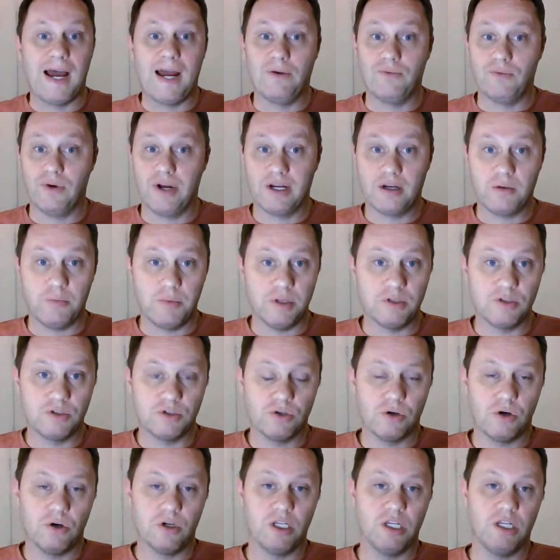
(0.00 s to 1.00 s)
I recommend
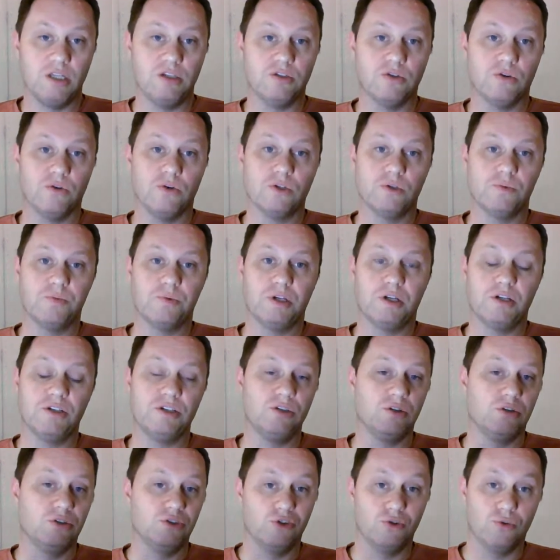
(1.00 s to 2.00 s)
starting indoors because
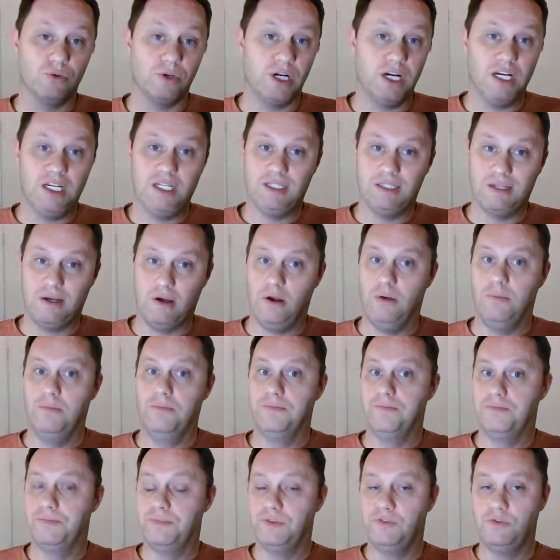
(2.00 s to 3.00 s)
you can do it anytime.
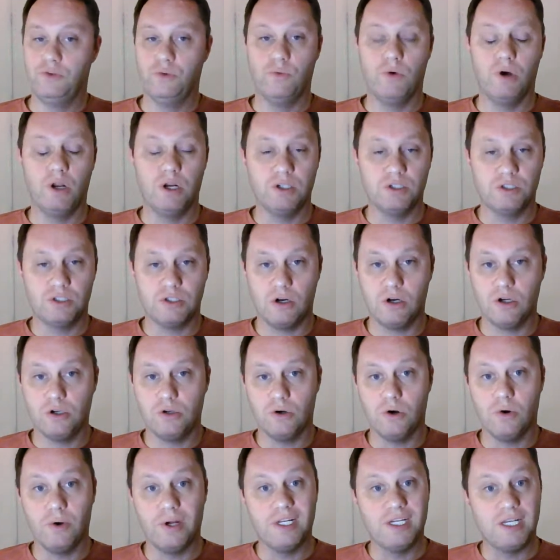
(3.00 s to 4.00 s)
If you want to start
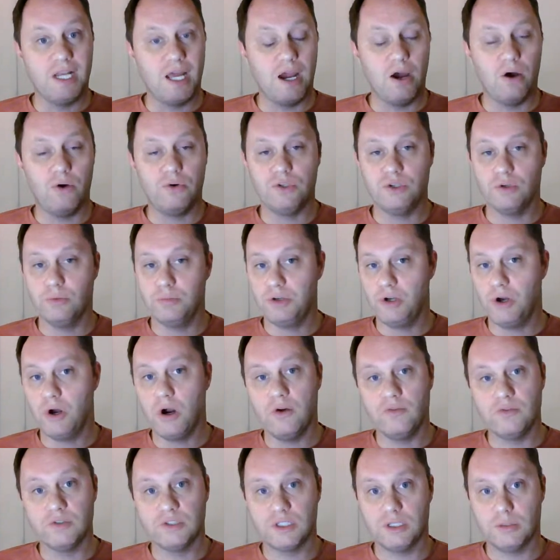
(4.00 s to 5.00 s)
growing now, you'll be
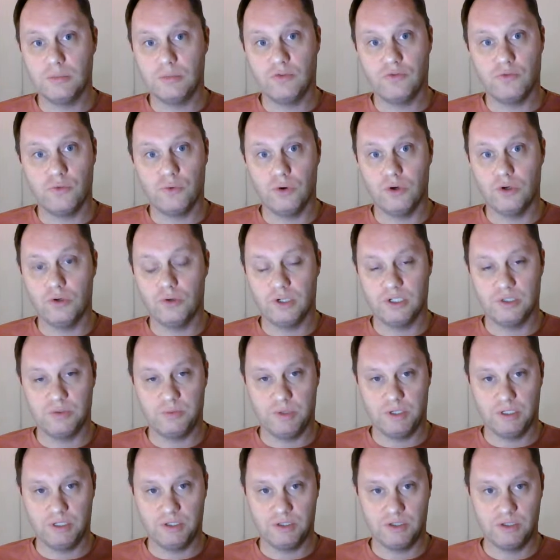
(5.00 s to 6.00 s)
harvesting before
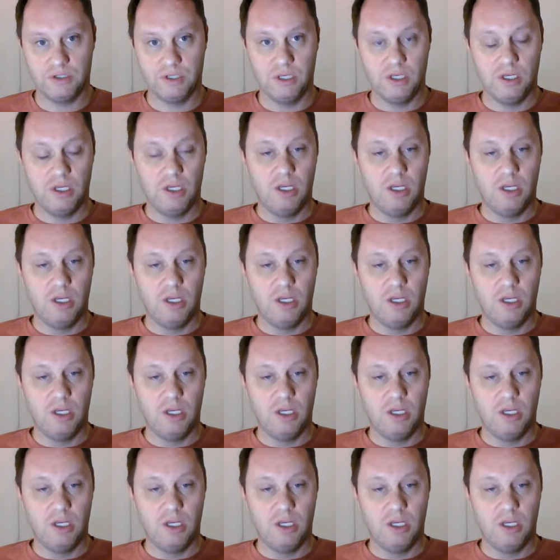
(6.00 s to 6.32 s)
Christmas.